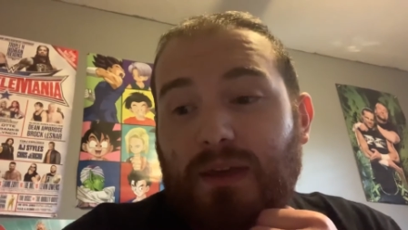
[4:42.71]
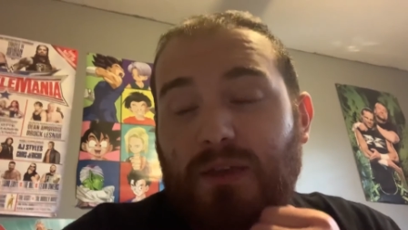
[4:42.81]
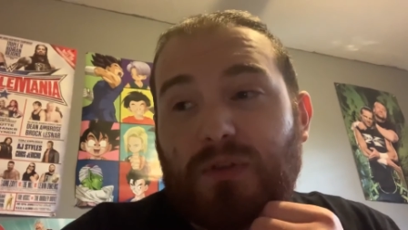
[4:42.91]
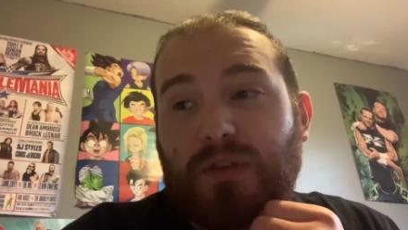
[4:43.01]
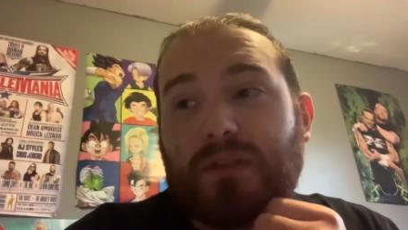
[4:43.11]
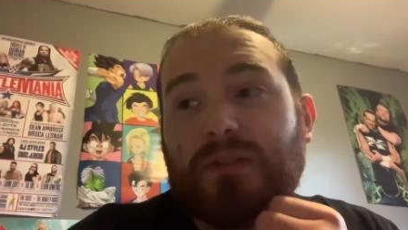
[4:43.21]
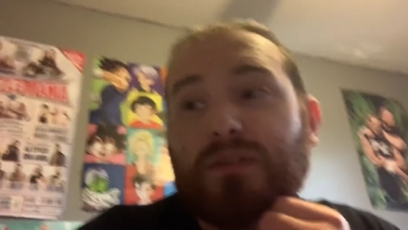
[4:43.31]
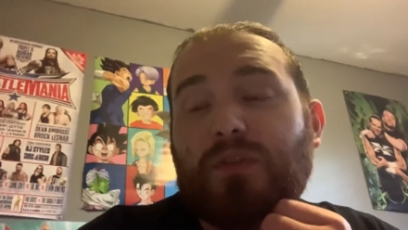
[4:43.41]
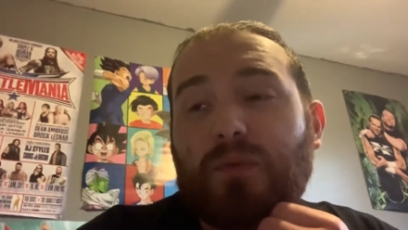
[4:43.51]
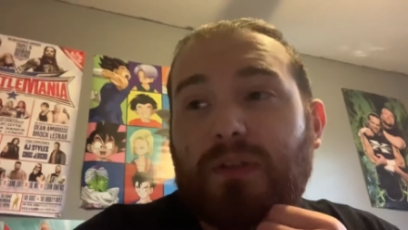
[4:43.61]
you
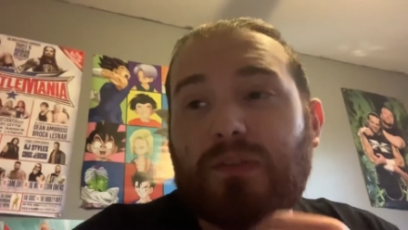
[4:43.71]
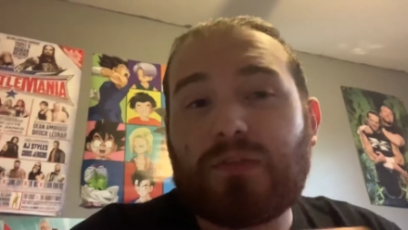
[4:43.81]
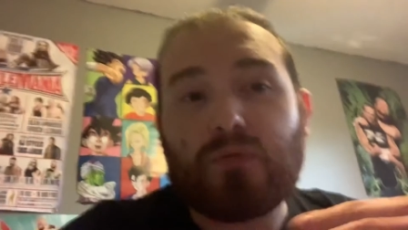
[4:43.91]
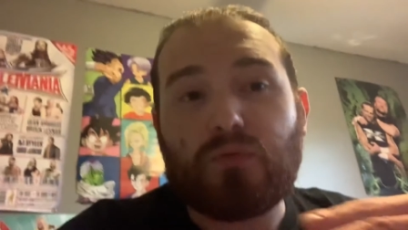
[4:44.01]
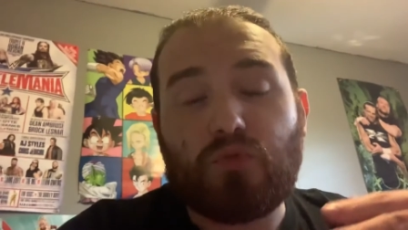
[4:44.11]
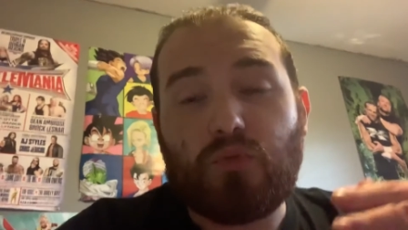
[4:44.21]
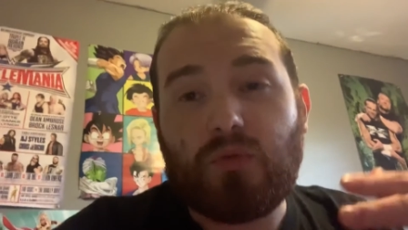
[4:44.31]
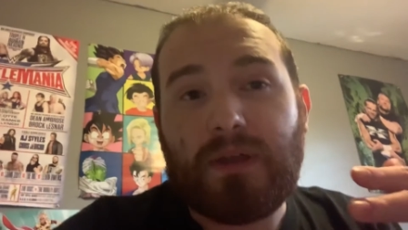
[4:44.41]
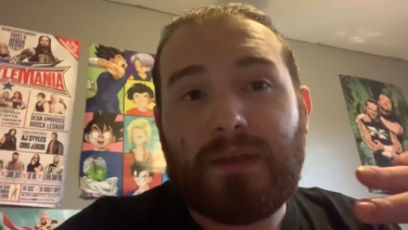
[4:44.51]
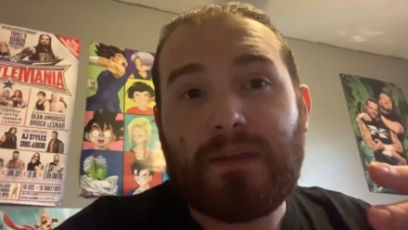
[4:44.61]
can do it
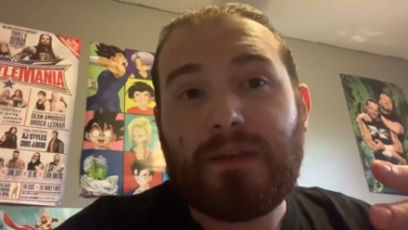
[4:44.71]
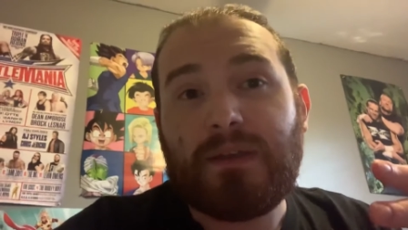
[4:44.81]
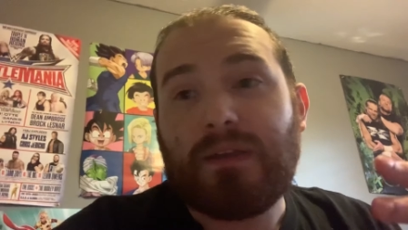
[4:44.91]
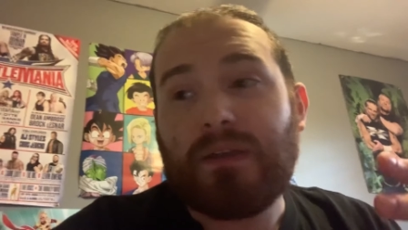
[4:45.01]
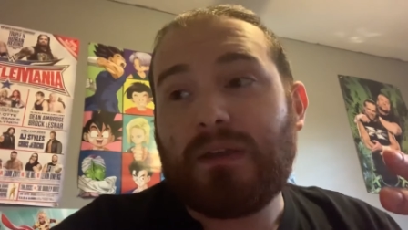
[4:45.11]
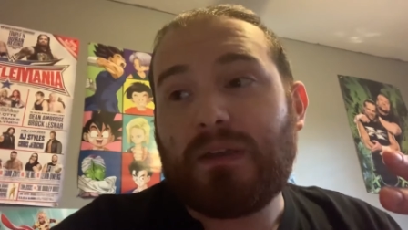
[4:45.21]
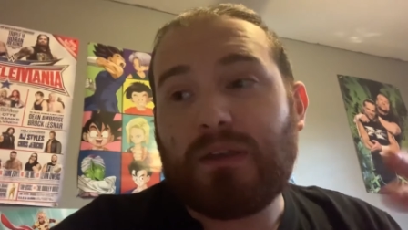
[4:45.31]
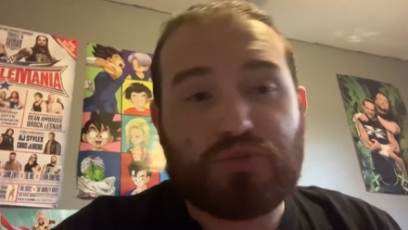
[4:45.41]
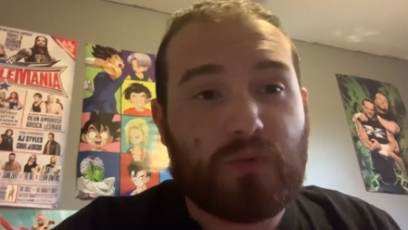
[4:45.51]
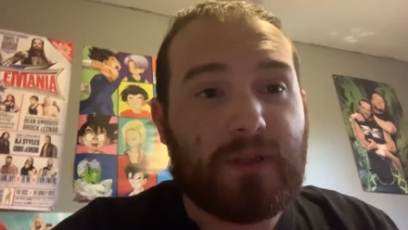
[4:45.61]
through
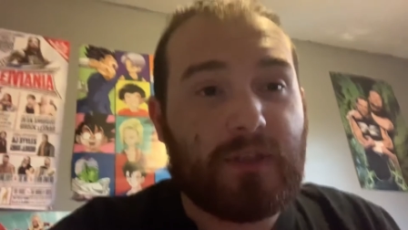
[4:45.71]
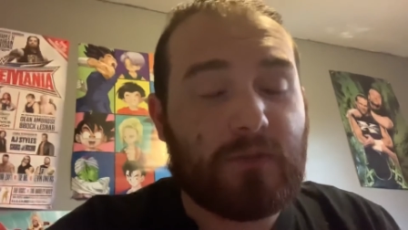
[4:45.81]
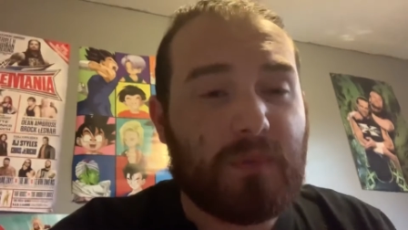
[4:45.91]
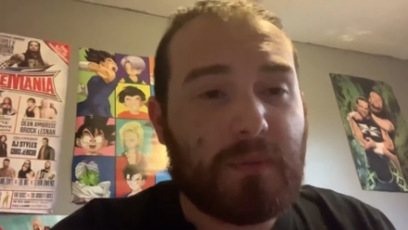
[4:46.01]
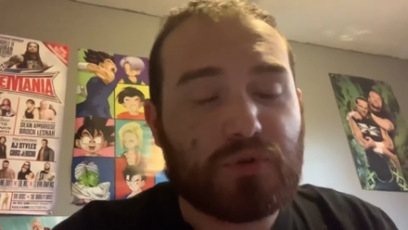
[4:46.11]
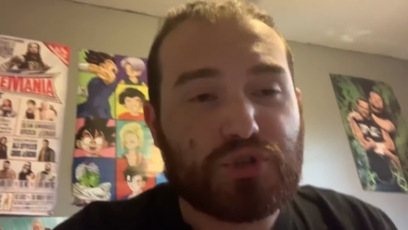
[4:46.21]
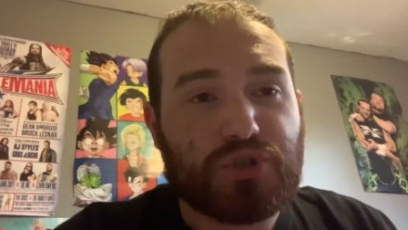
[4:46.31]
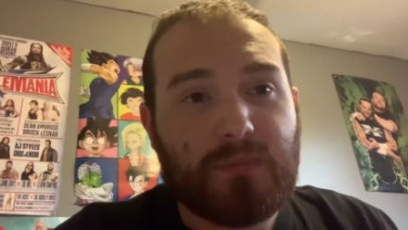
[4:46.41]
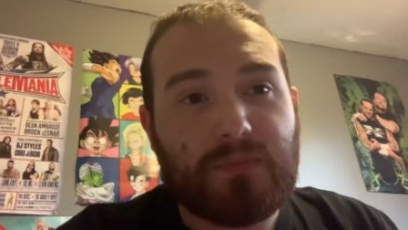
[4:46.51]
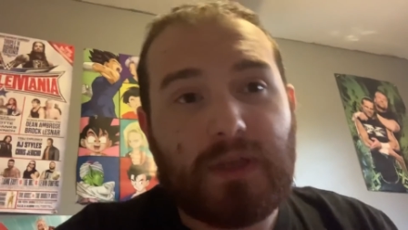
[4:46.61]
uh, his
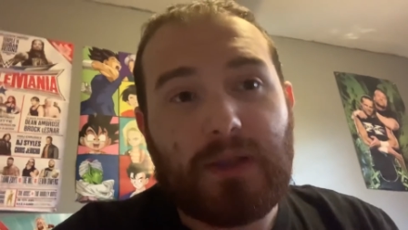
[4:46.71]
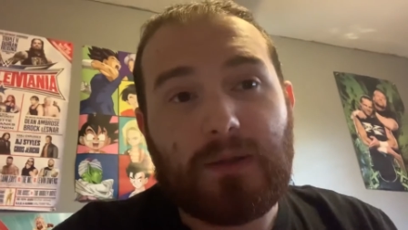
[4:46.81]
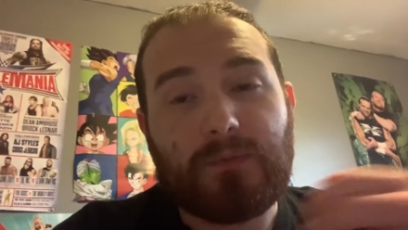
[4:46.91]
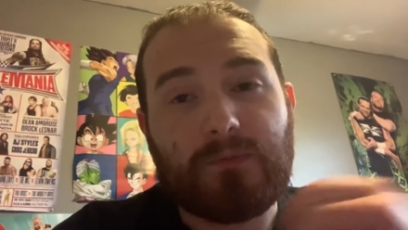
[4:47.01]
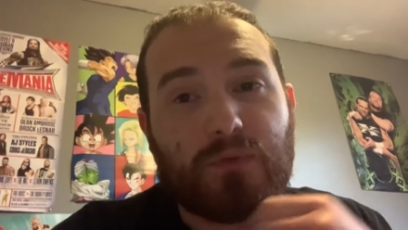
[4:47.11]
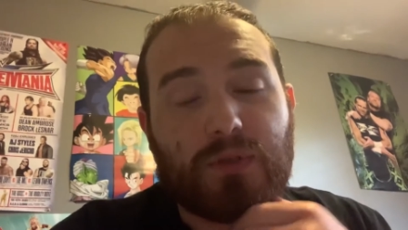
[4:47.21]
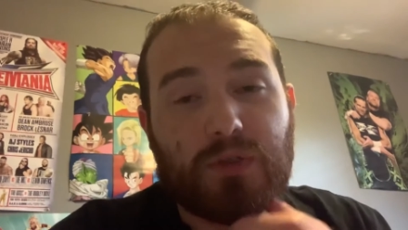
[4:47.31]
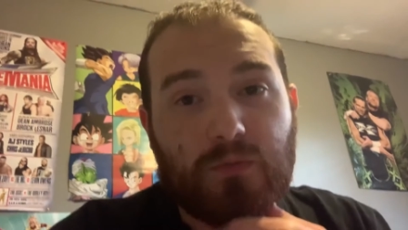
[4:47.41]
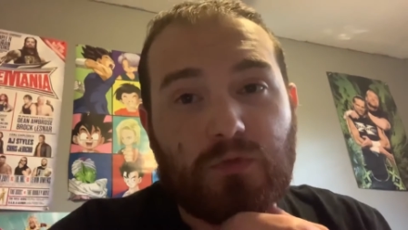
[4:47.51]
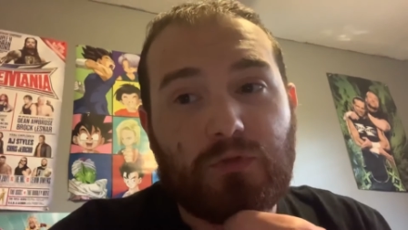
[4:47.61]
membership there for
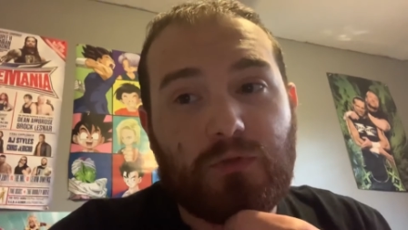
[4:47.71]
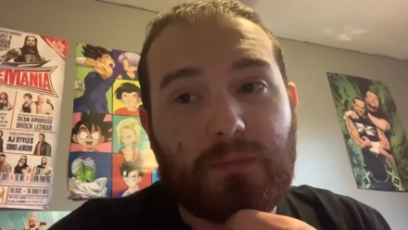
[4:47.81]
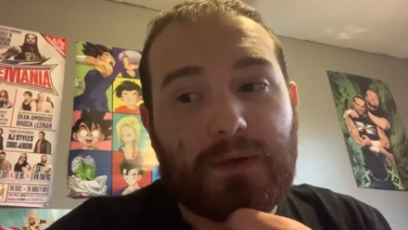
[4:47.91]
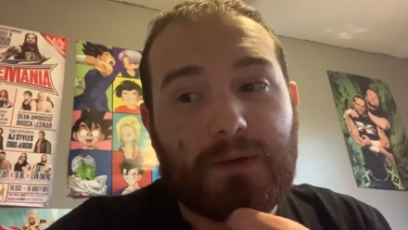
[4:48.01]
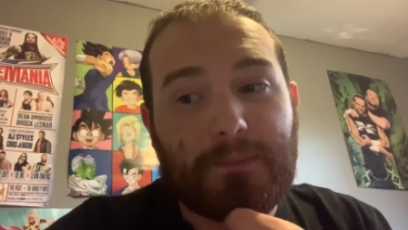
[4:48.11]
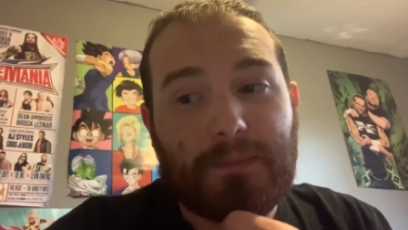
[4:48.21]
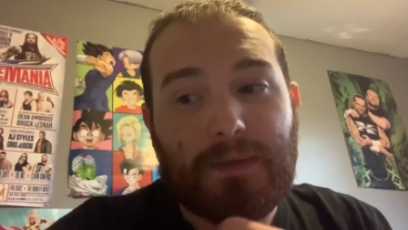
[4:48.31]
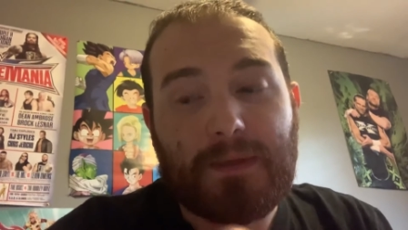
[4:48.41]
YouTube. Um,